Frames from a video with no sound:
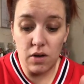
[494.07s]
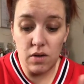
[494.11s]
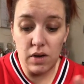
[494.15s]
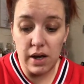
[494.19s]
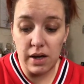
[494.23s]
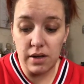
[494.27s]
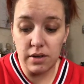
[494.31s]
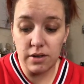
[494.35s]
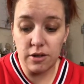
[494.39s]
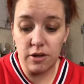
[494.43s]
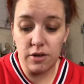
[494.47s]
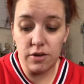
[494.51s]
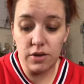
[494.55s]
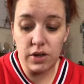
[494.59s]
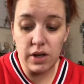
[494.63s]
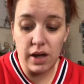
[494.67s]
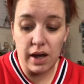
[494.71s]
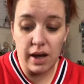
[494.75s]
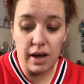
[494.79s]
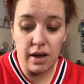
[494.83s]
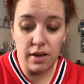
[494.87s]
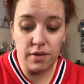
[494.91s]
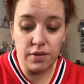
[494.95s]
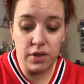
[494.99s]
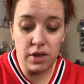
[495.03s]
let's look
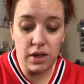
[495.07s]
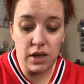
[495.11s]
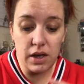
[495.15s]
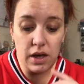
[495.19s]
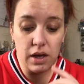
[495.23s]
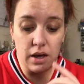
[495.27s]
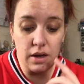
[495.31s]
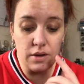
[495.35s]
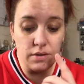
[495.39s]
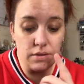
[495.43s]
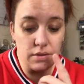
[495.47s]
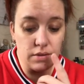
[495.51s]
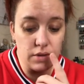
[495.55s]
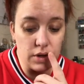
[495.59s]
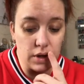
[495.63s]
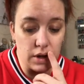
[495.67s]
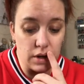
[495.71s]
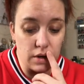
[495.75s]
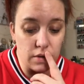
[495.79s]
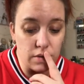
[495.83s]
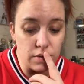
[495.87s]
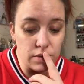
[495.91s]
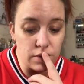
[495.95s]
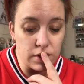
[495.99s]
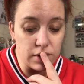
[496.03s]
at the
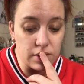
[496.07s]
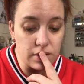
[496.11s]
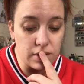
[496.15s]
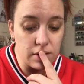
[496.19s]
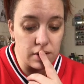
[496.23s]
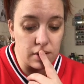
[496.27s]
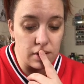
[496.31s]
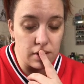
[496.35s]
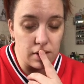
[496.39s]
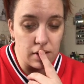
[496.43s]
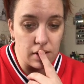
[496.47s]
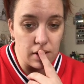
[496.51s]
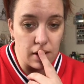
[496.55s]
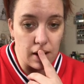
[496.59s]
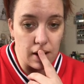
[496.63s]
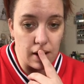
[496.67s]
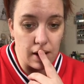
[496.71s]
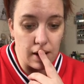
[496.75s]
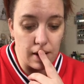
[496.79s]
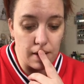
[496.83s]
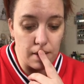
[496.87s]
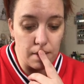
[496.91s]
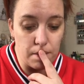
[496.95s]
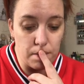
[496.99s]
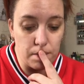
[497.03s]
news.
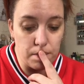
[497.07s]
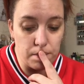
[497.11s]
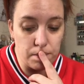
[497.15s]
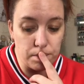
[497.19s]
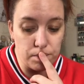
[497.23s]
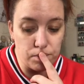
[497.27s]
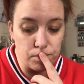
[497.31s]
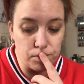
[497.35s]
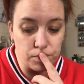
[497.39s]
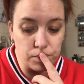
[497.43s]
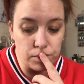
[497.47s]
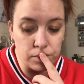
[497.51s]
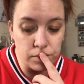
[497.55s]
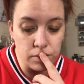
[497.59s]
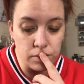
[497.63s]
So